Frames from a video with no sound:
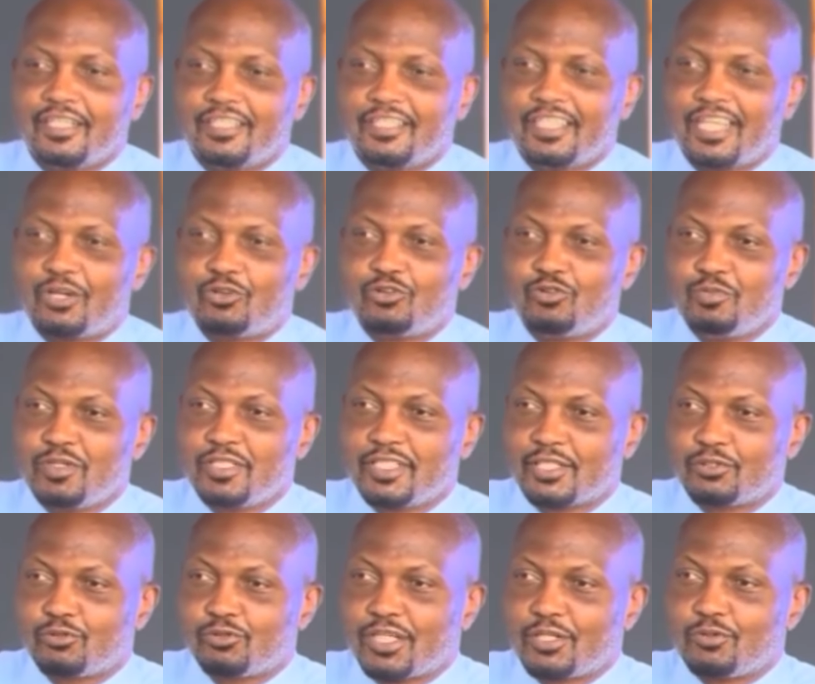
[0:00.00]
Nakhumicha
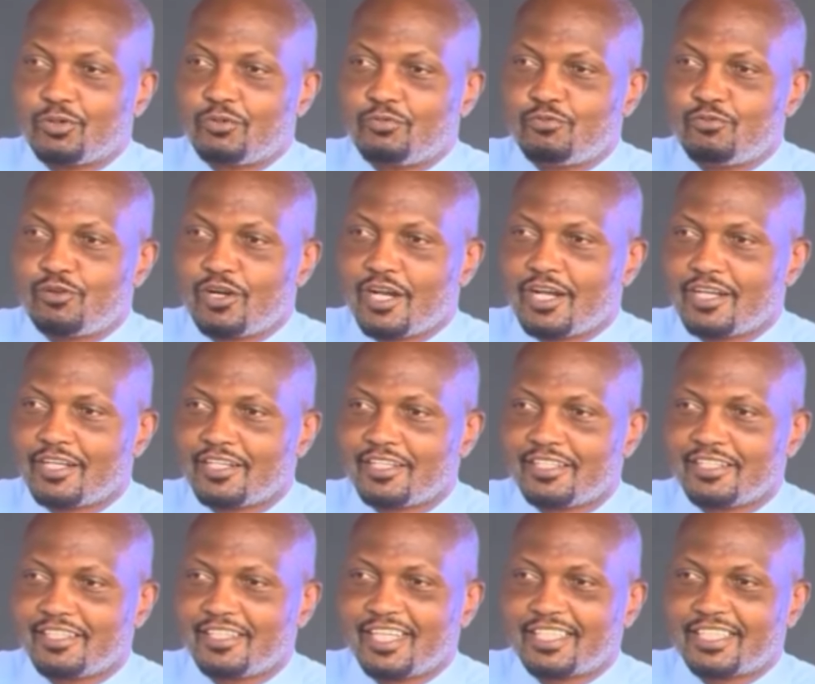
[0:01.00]
Susan Wafula.
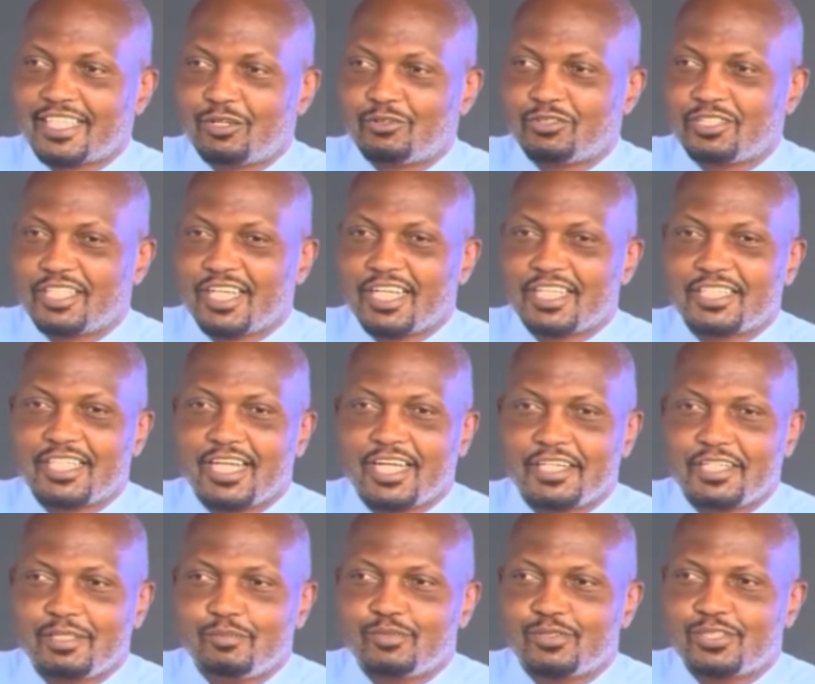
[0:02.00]
That's how she likes her
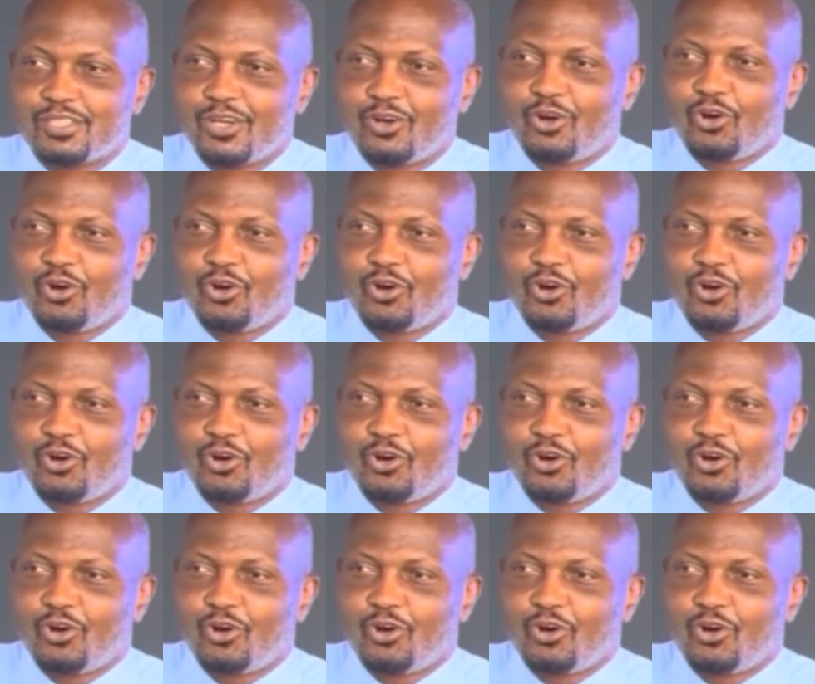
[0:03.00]
names.